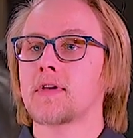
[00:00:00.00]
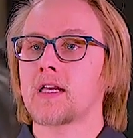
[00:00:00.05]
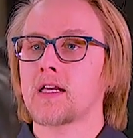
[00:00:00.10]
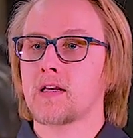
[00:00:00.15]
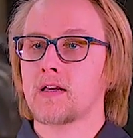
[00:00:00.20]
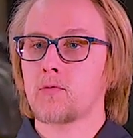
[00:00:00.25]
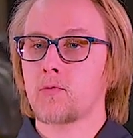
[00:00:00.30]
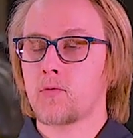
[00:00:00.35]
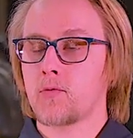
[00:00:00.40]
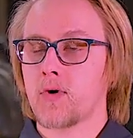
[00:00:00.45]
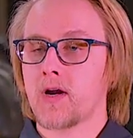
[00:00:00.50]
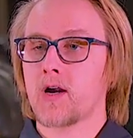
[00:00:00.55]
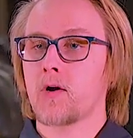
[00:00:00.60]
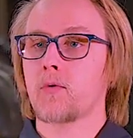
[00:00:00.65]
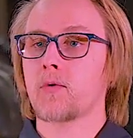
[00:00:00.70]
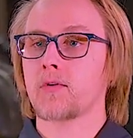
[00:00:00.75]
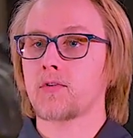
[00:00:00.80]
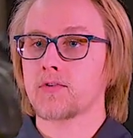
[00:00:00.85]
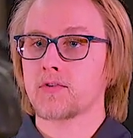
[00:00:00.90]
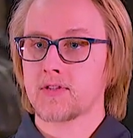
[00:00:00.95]
where
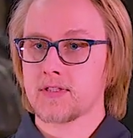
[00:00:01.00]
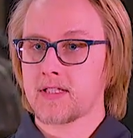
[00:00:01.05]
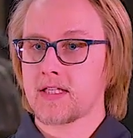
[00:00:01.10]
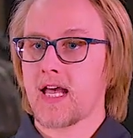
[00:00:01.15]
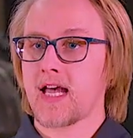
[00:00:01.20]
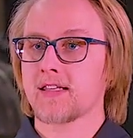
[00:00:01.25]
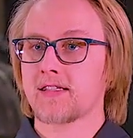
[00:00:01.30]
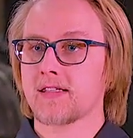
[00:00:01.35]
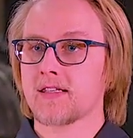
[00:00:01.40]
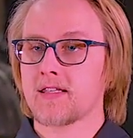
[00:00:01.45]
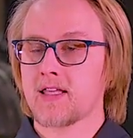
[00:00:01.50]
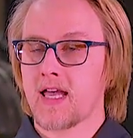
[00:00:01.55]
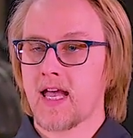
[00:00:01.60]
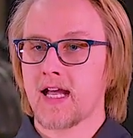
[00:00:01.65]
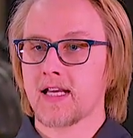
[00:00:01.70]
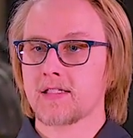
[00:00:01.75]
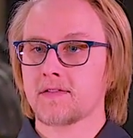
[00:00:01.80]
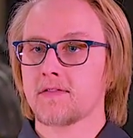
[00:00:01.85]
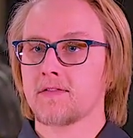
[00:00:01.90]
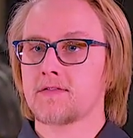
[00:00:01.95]
we'll test the
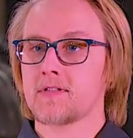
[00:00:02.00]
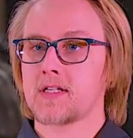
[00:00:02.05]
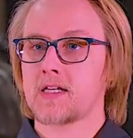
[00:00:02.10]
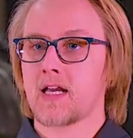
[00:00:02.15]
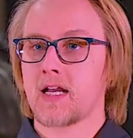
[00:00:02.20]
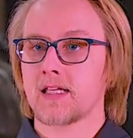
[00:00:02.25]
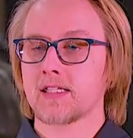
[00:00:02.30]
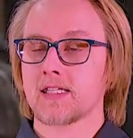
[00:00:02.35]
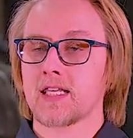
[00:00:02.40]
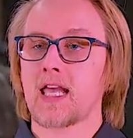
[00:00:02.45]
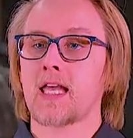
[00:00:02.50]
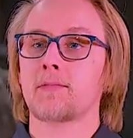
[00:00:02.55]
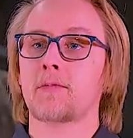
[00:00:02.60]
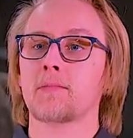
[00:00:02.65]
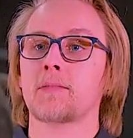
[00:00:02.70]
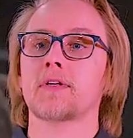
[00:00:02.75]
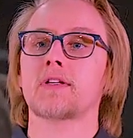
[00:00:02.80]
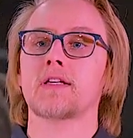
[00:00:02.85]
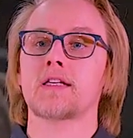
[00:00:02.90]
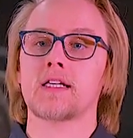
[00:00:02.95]
X-59's
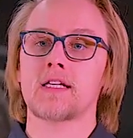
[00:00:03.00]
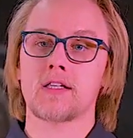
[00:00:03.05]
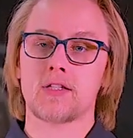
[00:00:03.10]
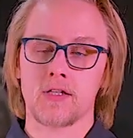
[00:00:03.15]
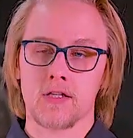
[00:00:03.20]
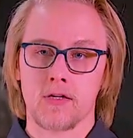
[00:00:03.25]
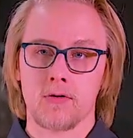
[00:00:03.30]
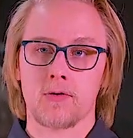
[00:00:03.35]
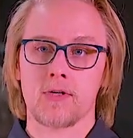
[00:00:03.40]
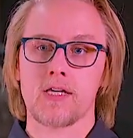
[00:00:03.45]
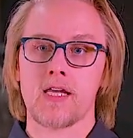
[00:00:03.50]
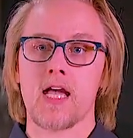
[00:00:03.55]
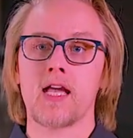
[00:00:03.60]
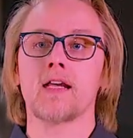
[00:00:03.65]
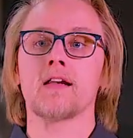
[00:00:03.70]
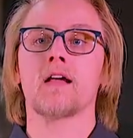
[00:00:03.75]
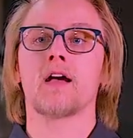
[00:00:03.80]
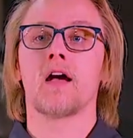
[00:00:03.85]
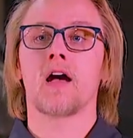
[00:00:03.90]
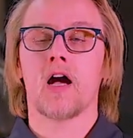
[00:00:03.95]
capability to
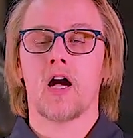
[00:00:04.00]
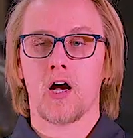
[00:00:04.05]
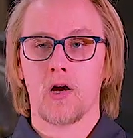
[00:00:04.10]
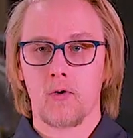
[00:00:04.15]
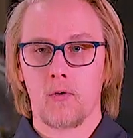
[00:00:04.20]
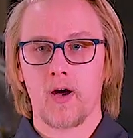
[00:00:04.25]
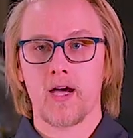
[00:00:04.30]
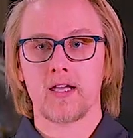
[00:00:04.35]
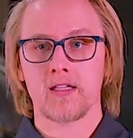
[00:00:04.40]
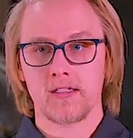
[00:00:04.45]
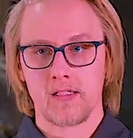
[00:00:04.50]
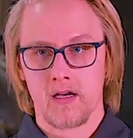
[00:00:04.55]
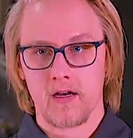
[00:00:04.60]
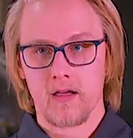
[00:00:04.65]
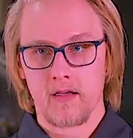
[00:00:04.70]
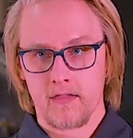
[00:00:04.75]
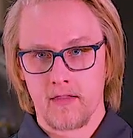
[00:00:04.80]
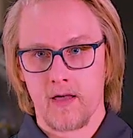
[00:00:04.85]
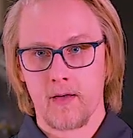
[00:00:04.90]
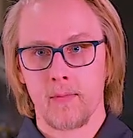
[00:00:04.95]
create a quiet
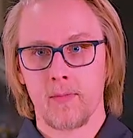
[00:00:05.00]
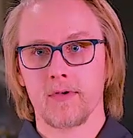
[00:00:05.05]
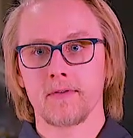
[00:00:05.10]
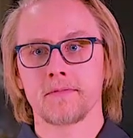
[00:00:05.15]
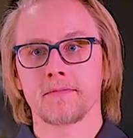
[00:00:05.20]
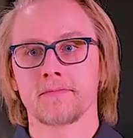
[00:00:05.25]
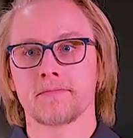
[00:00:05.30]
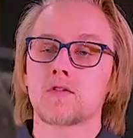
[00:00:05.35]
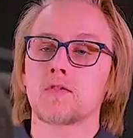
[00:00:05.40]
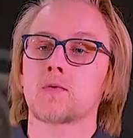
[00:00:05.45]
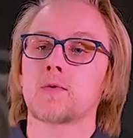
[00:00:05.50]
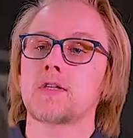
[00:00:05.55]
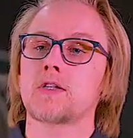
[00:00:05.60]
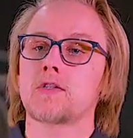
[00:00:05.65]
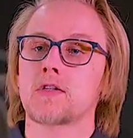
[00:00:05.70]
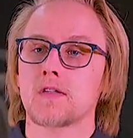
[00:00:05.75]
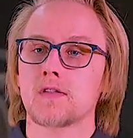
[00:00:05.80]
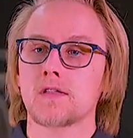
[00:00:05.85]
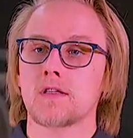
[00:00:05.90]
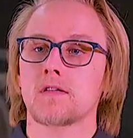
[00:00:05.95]
sonic thump. So we
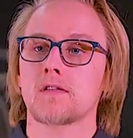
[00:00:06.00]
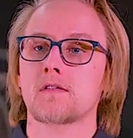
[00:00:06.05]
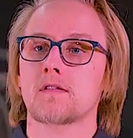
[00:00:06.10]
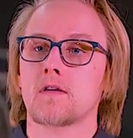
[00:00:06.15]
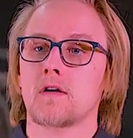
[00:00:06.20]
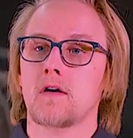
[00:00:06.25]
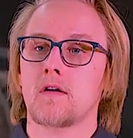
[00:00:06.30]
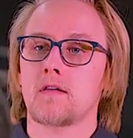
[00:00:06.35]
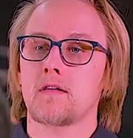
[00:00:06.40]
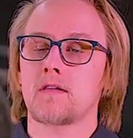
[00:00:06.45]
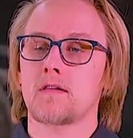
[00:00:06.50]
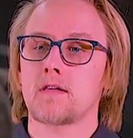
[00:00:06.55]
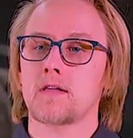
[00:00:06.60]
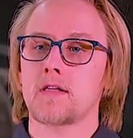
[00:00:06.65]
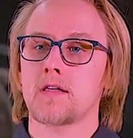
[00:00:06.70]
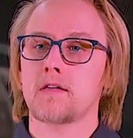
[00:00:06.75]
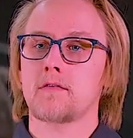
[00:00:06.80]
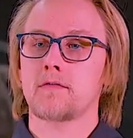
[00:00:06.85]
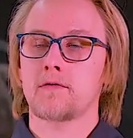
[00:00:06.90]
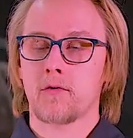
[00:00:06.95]
just installed
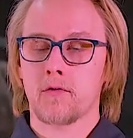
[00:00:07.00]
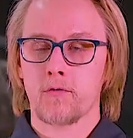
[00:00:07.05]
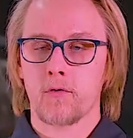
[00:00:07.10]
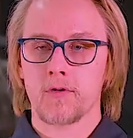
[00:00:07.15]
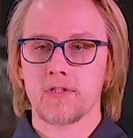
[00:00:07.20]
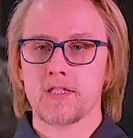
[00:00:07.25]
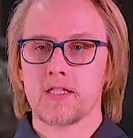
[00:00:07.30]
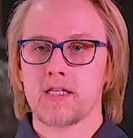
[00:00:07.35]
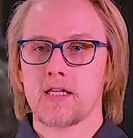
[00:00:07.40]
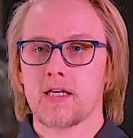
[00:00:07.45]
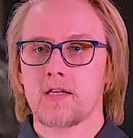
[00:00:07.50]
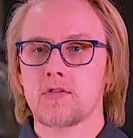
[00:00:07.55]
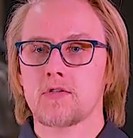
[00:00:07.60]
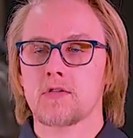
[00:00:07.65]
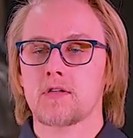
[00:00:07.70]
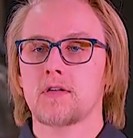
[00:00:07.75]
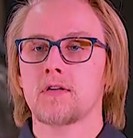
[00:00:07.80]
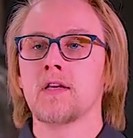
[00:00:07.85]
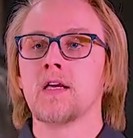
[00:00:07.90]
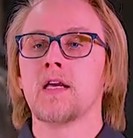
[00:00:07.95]
the 414
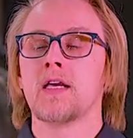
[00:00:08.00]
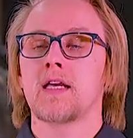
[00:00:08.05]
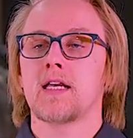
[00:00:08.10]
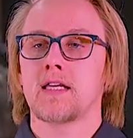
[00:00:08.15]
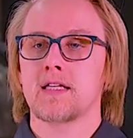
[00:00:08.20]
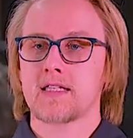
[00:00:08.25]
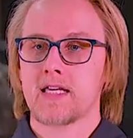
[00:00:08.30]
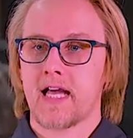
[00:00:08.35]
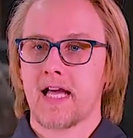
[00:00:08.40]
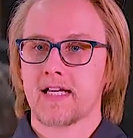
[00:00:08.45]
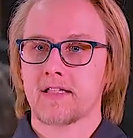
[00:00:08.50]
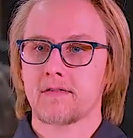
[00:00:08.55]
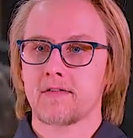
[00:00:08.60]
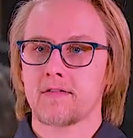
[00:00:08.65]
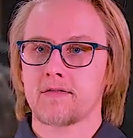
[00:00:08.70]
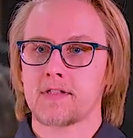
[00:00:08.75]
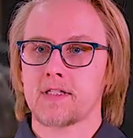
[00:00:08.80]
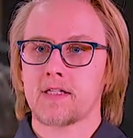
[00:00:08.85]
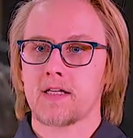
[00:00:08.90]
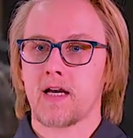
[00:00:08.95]
engine into
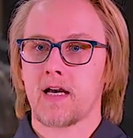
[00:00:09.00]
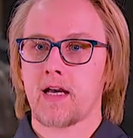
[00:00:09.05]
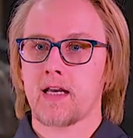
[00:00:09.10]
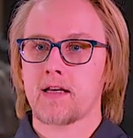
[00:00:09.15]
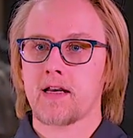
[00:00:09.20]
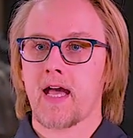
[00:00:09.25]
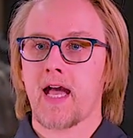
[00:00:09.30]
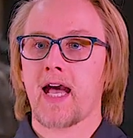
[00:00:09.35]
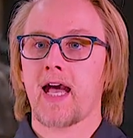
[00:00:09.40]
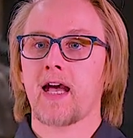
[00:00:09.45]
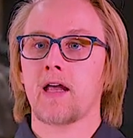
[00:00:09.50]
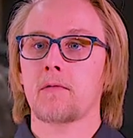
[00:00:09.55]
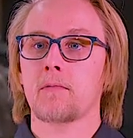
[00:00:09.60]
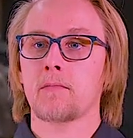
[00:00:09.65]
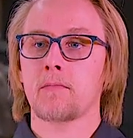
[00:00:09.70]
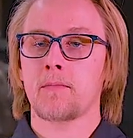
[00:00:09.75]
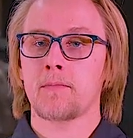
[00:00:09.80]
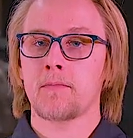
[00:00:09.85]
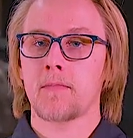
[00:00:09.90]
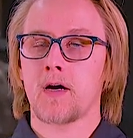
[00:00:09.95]
X-59 at
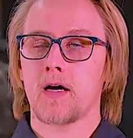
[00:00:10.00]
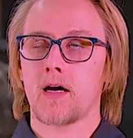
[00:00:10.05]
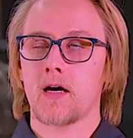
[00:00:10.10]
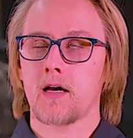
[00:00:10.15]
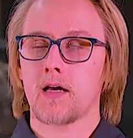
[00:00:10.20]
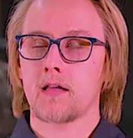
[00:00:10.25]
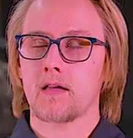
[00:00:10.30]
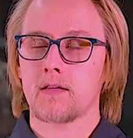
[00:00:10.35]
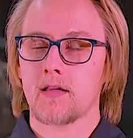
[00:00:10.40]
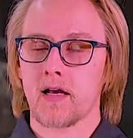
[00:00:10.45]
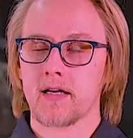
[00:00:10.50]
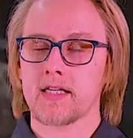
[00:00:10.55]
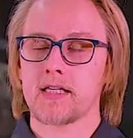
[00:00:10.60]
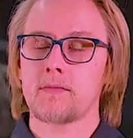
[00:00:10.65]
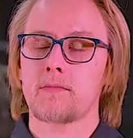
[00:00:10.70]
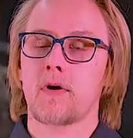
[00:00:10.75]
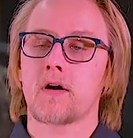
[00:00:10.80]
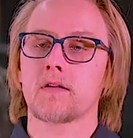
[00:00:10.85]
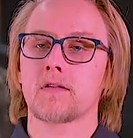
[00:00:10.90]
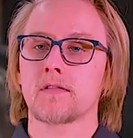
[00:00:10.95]

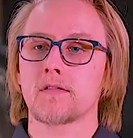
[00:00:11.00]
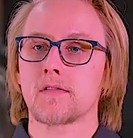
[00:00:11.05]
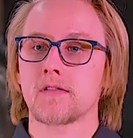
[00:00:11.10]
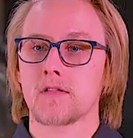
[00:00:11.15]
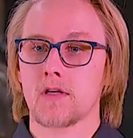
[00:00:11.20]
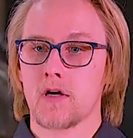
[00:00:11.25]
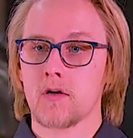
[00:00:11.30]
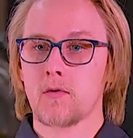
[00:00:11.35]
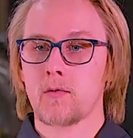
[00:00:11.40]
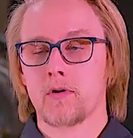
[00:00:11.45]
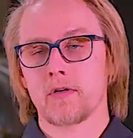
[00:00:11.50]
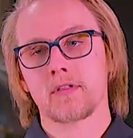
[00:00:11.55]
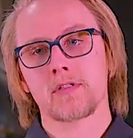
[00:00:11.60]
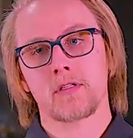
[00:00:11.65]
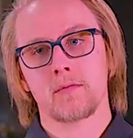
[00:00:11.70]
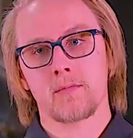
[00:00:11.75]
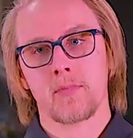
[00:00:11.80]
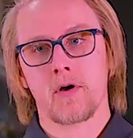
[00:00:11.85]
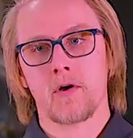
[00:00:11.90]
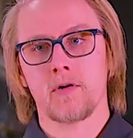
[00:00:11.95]
Lockheed Martin Skunk Works
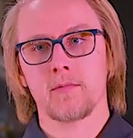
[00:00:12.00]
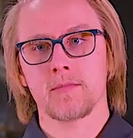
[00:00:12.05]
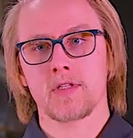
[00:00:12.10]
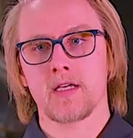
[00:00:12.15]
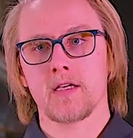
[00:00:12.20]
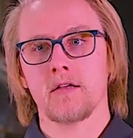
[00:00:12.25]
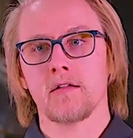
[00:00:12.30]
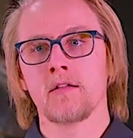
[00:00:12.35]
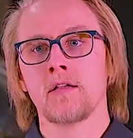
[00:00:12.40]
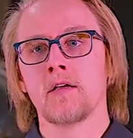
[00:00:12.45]
in Palmdale.